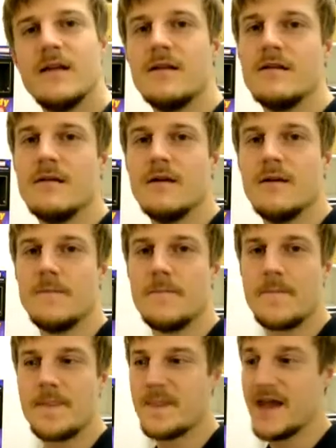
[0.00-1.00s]

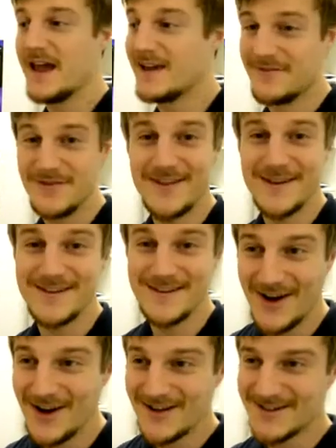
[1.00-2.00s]
and hey, if you think
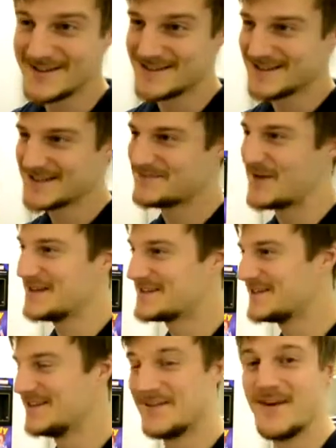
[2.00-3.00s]
$1 is
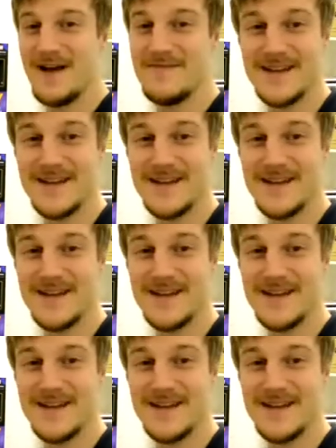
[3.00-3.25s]
expensive, I